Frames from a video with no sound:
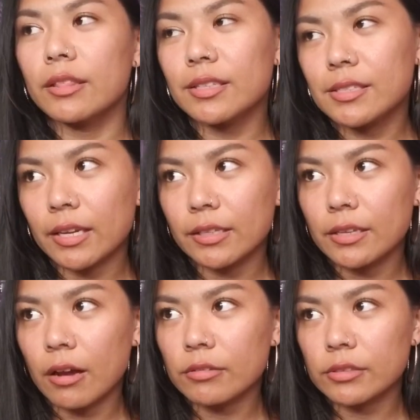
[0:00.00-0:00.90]
the second
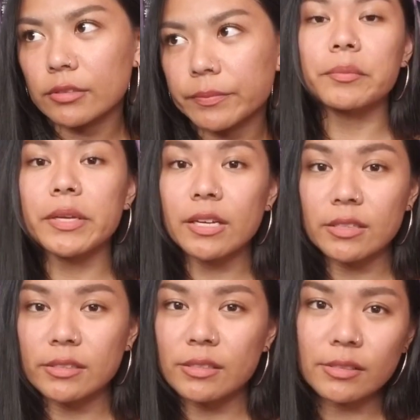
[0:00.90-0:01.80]
house,
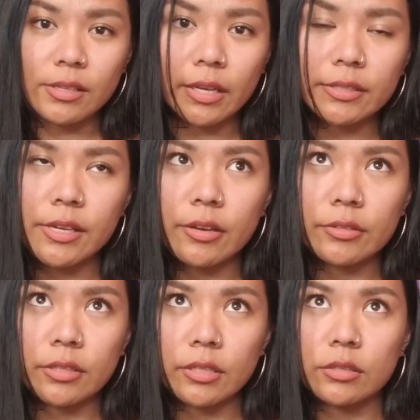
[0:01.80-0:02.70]
because the second
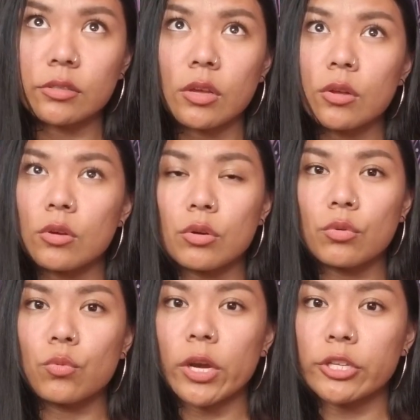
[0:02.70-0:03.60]
house is
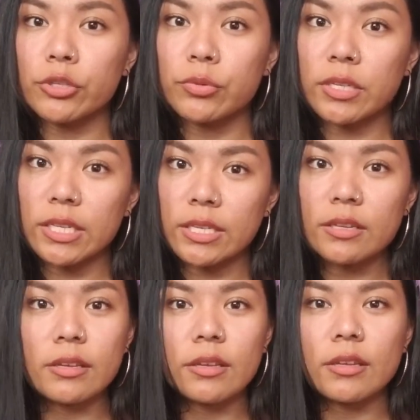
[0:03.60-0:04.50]
what you need.